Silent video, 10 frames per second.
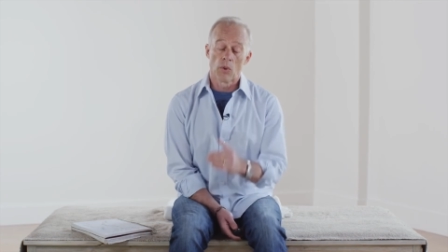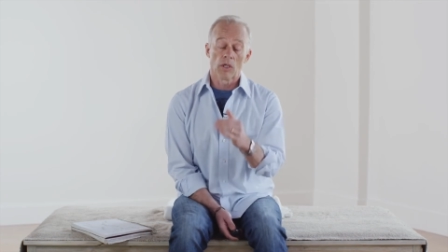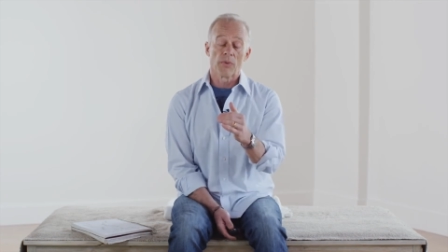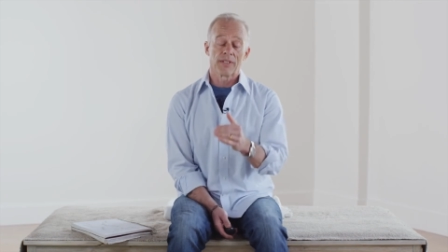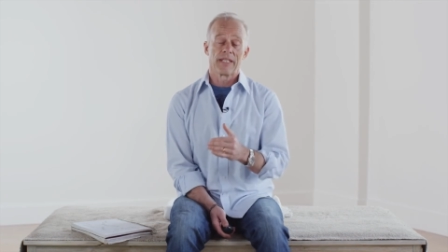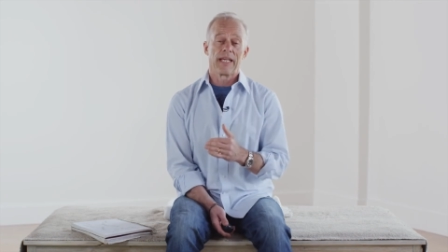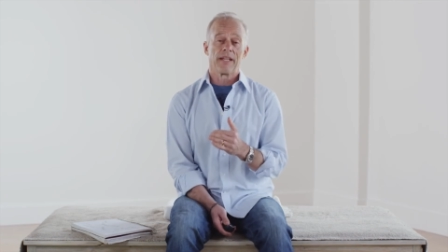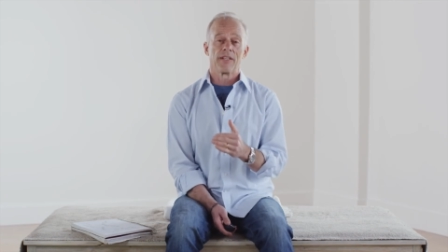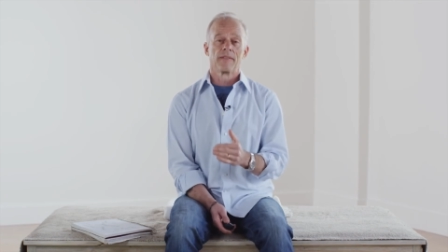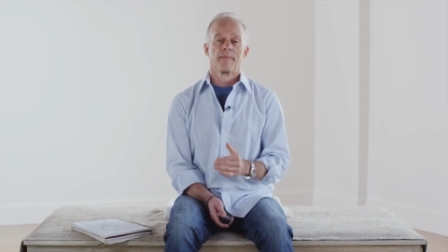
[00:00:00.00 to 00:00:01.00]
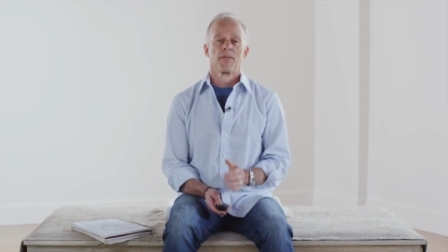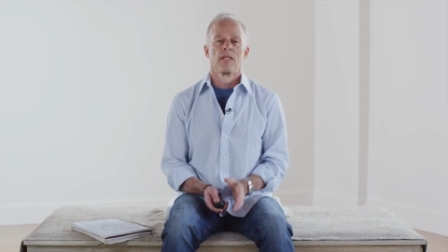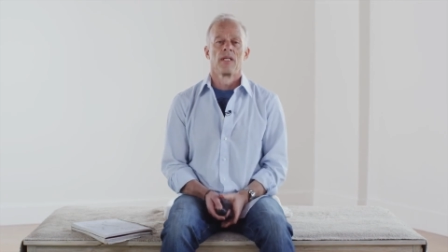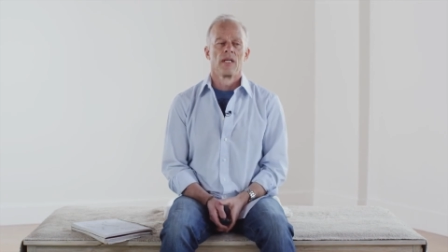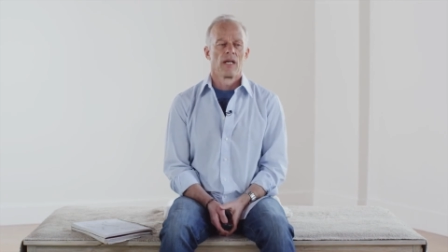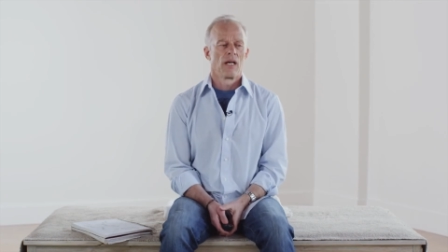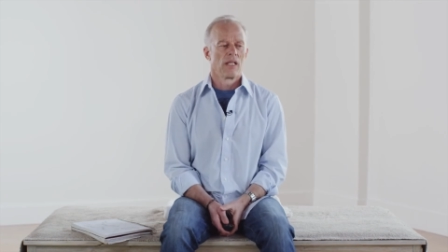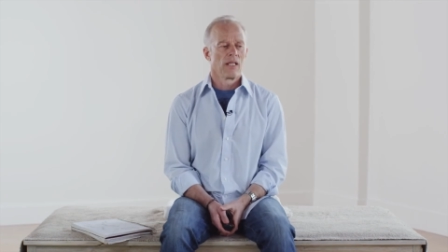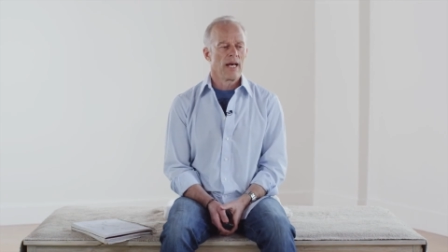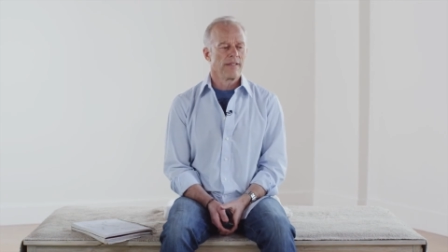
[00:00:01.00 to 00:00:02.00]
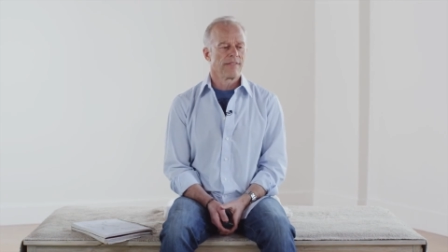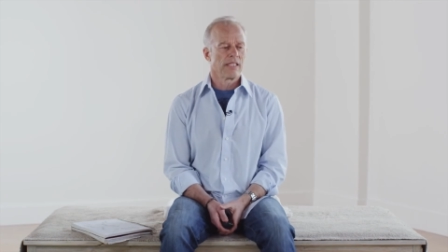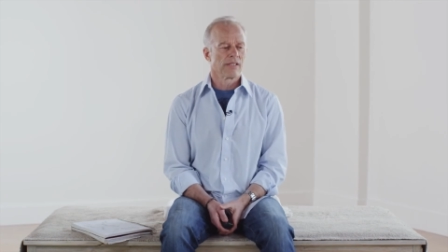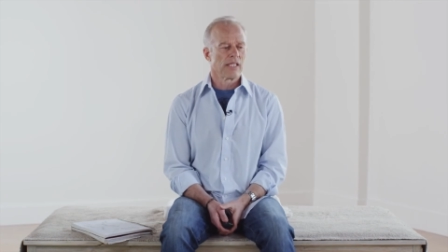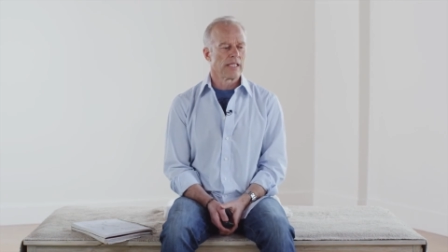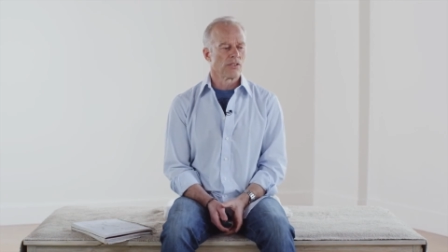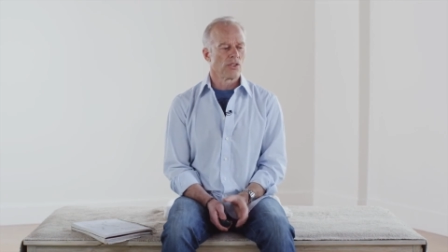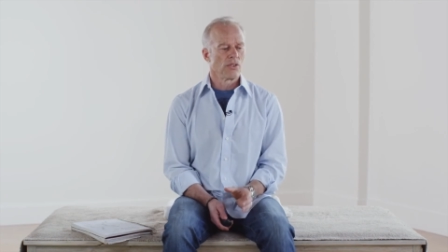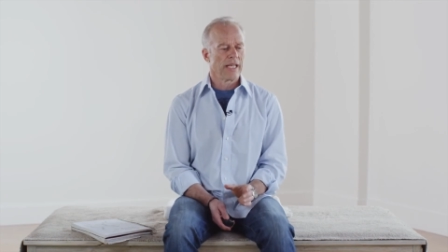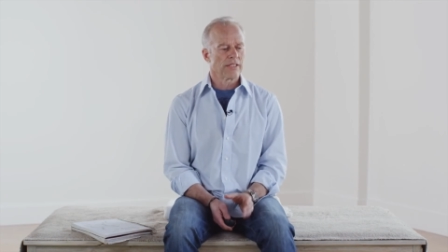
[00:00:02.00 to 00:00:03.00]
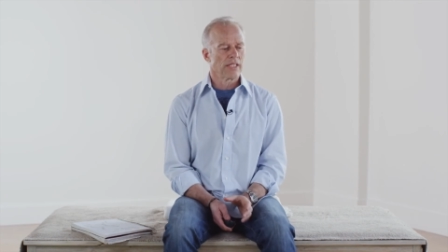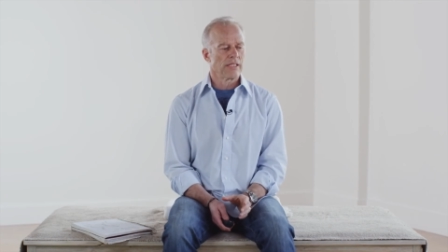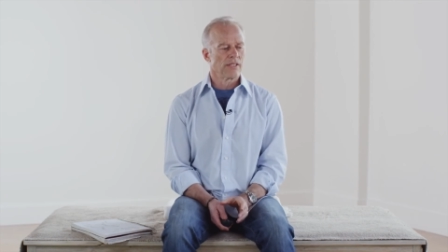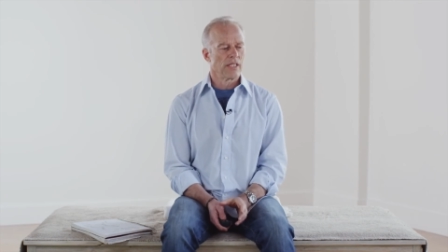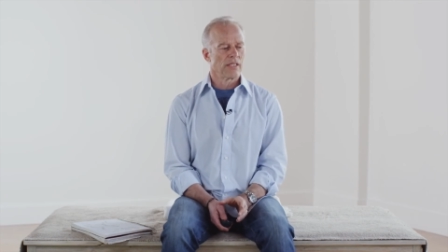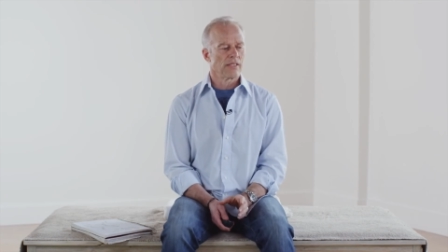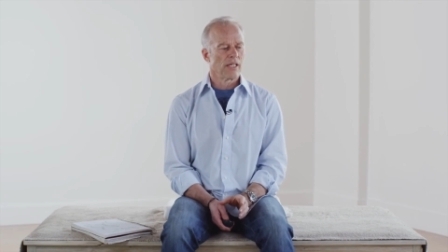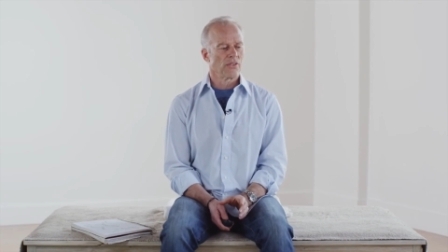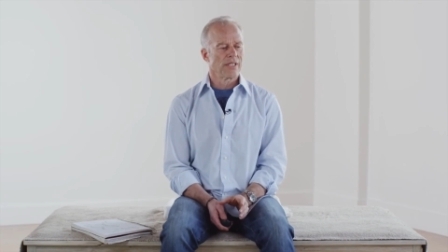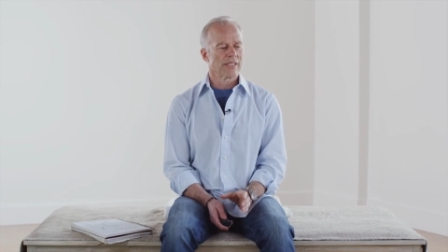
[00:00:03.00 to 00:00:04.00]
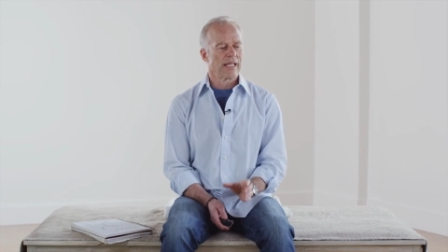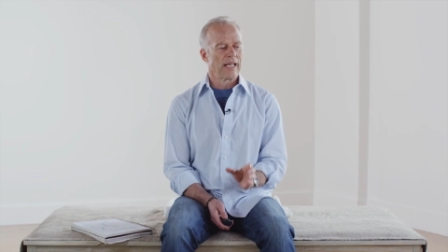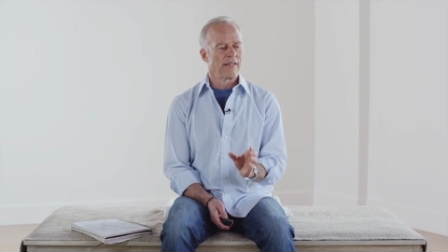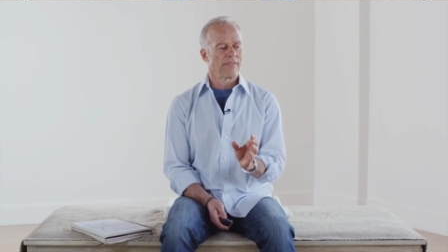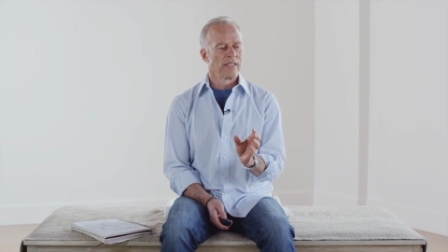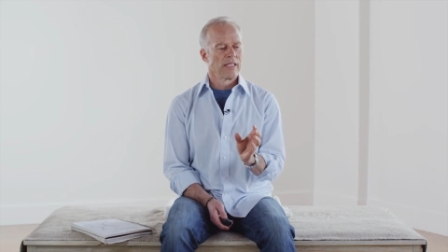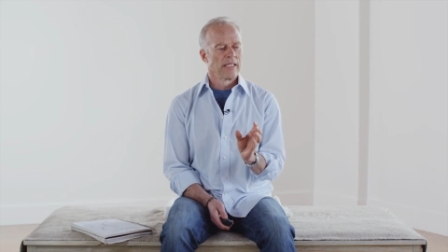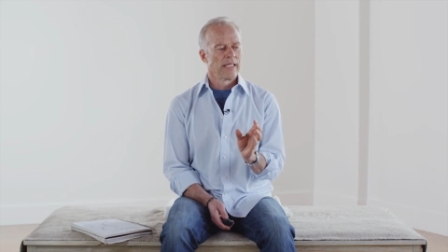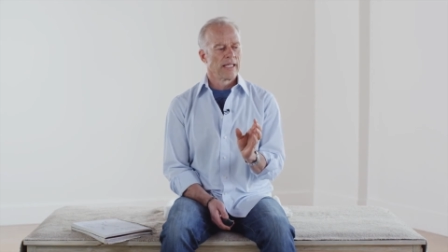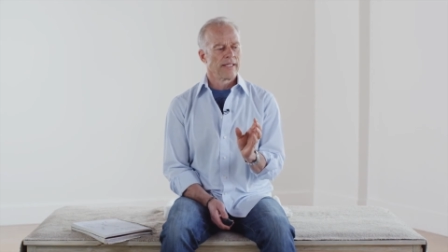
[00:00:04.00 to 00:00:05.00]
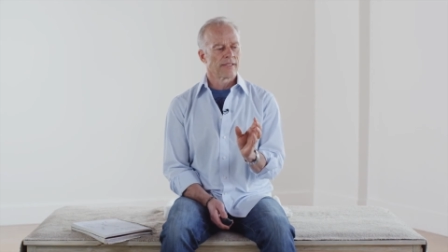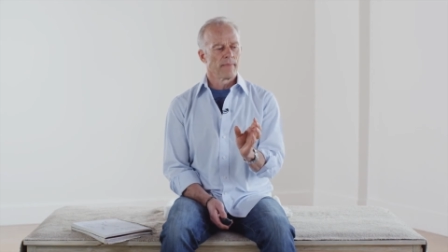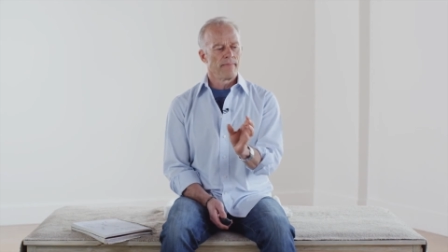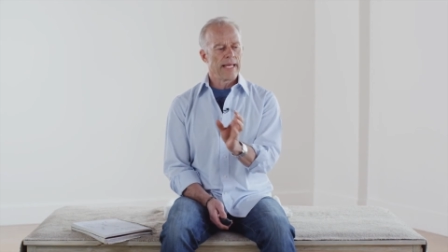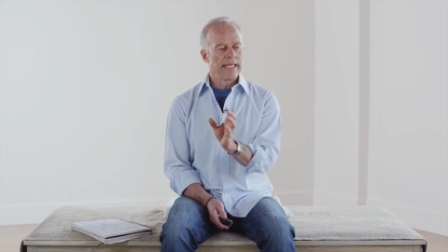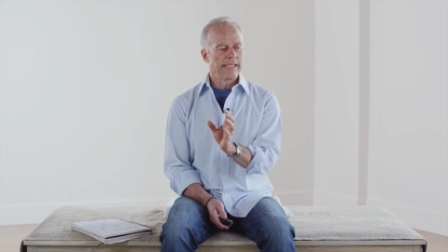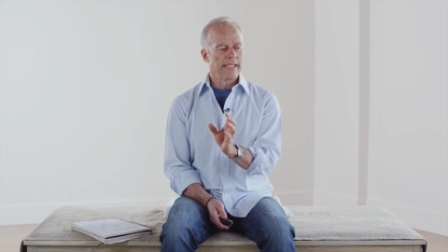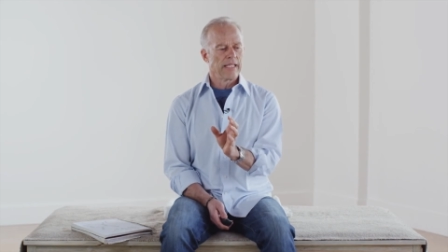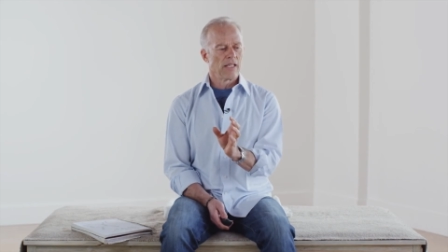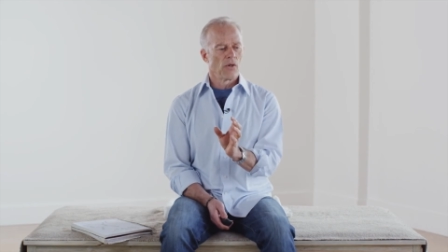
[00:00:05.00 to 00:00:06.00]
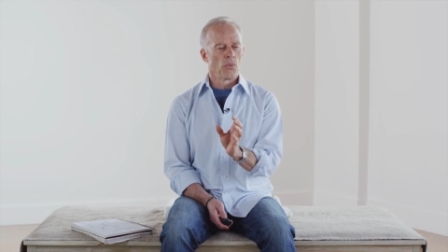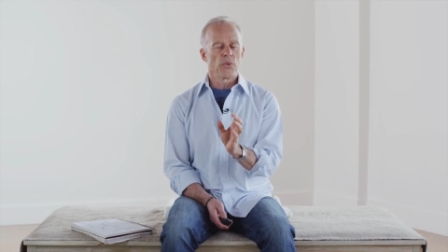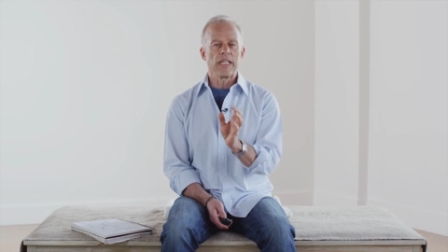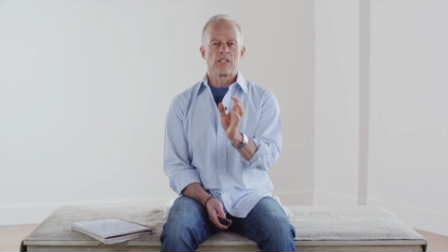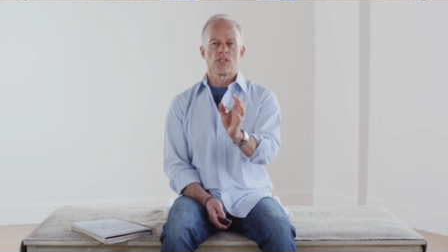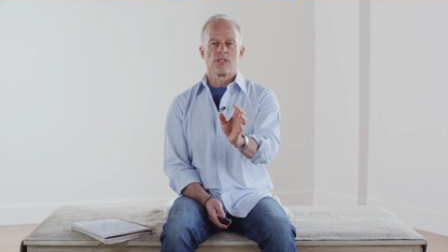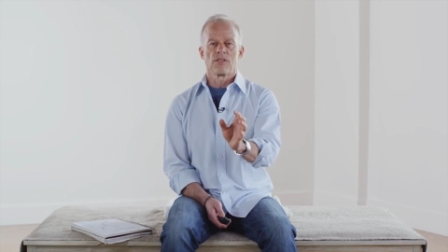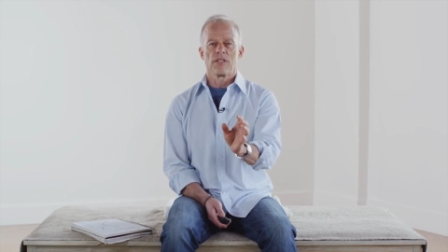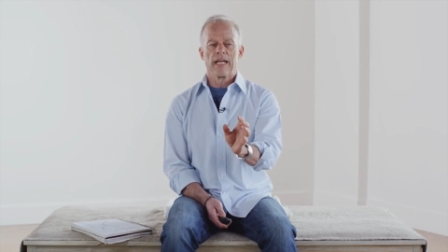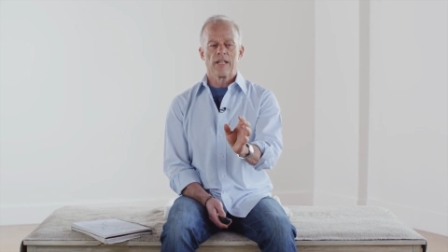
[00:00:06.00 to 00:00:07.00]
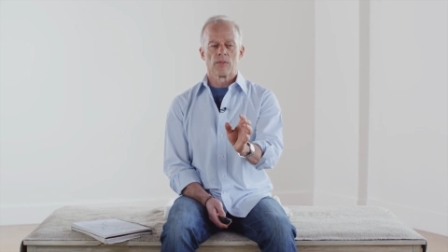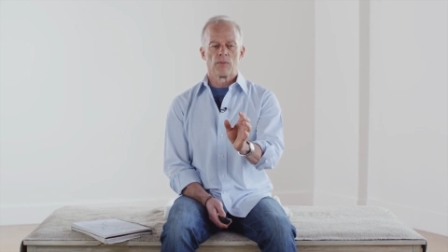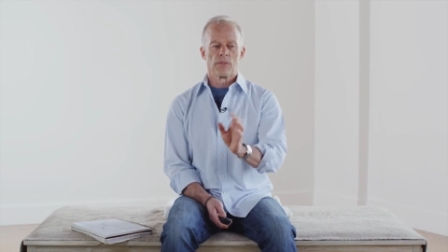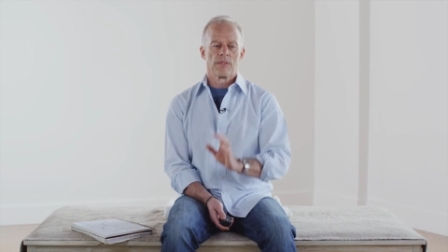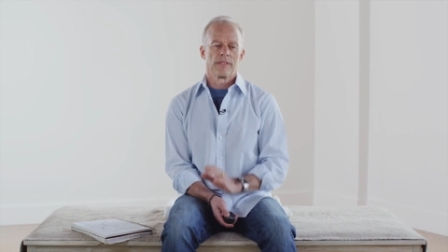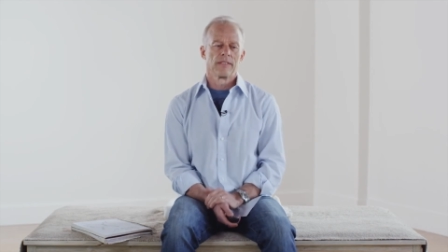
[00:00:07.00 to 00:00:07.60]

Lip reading: work with together, a lot of these things, you actually see that tantrics have this amazing reach into the outer world.